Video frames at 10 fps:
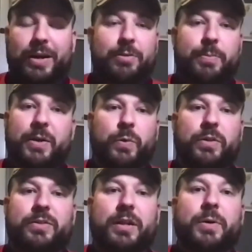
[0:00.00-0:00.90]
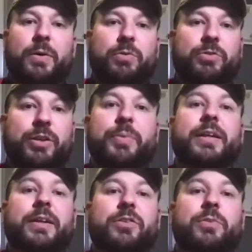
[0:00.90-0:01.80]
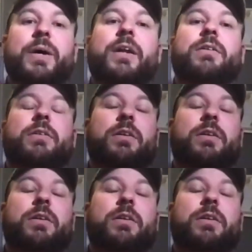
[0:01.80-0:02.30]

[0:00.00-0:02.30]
hear a bad word said about Jimmy Dean as a man